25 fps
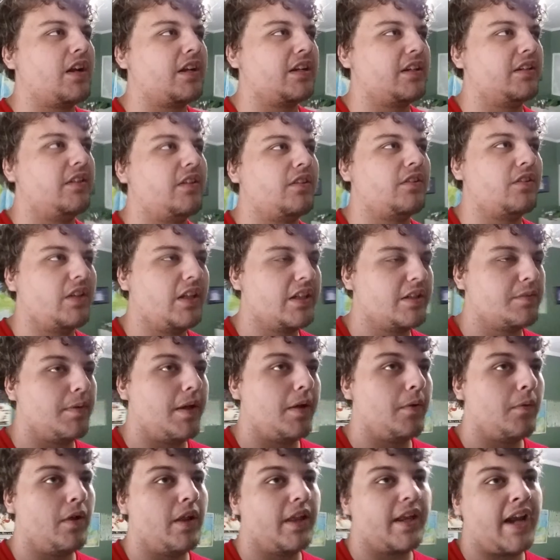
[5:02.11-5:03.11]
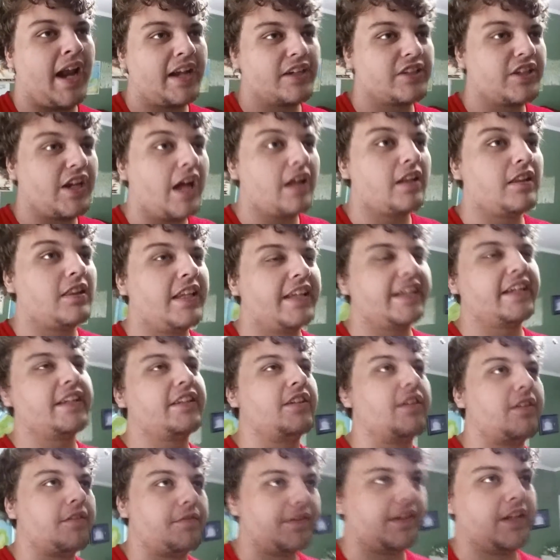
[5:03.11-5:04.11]
on in another Let's Play will. And actually, I'll link
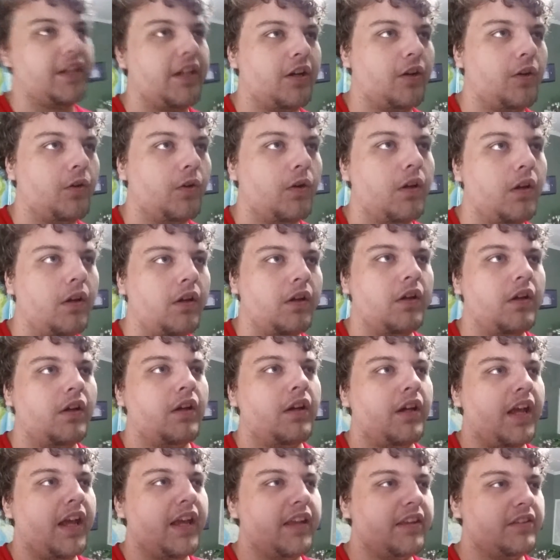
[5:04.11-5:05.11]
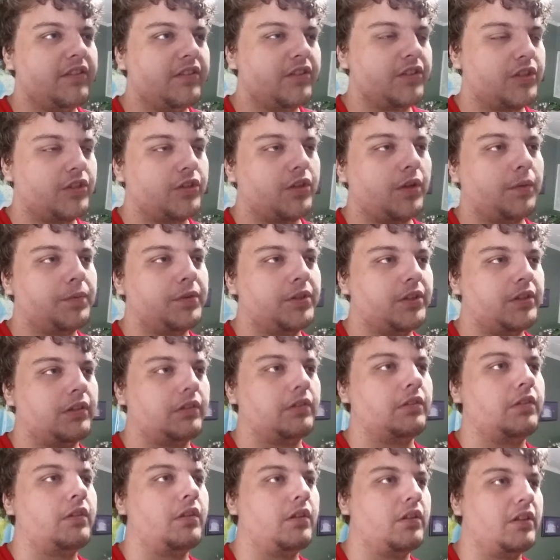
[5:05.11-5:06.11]
to the video in the
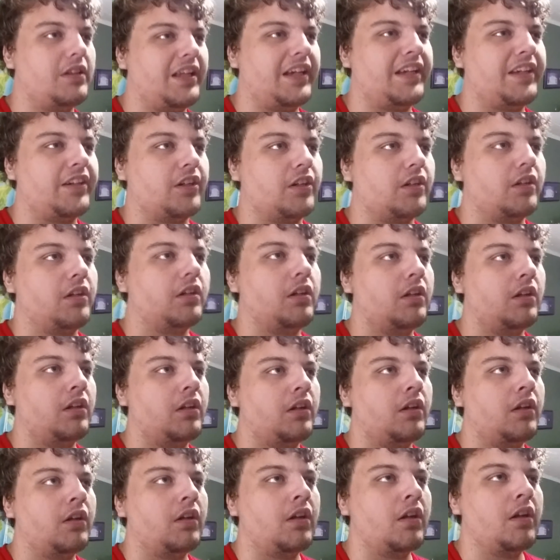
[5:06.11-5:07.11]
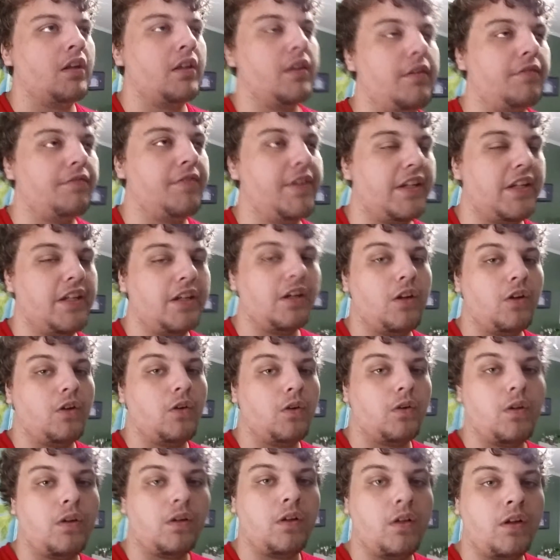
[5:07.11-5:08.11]
description later. The
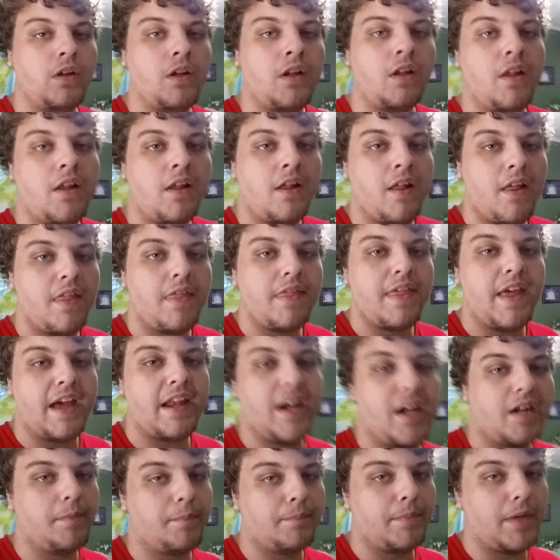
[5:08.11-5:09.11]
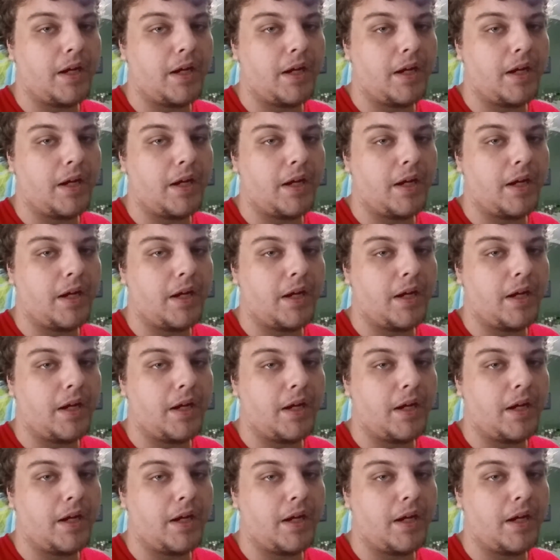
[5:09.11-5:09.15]
video that